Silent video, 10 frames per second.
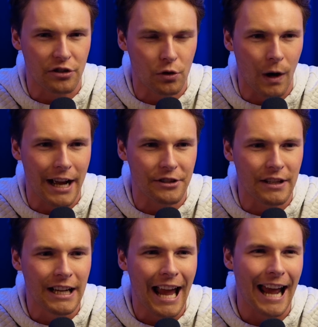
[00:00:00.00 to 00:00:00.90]
Christ.
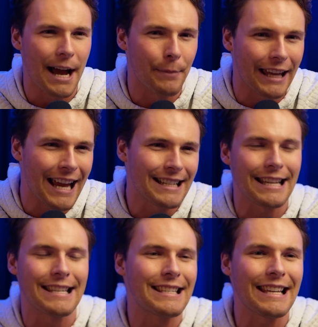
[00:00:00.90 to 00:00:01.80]
And I began to
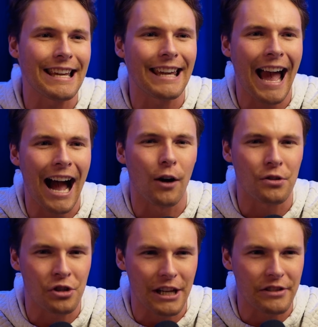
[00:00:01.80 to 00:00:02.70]
see seek out
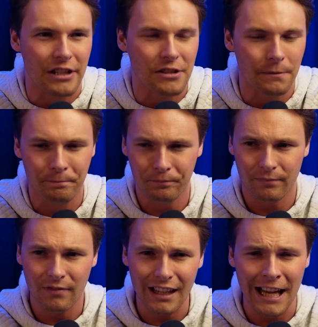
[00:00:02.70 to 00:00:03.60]
Jesus.
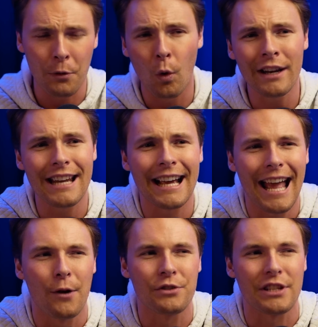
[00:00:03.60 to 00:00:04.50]
And one night I
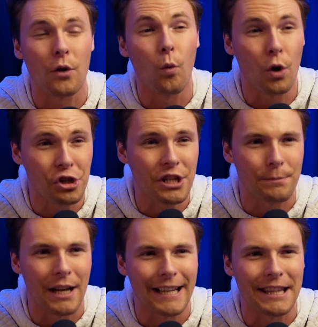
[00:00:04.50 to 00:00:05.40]
was at a worship
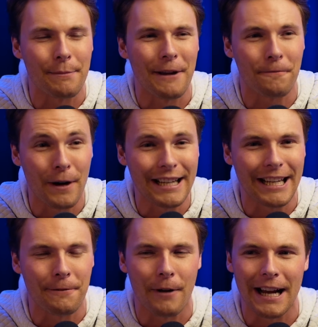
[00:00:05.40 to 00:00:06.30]
night that my friend had
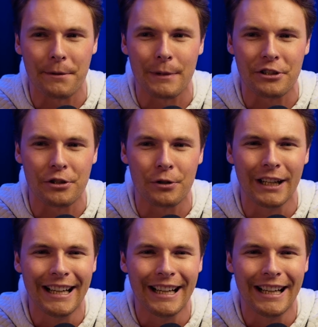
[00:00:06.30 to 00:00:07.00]
invited me to.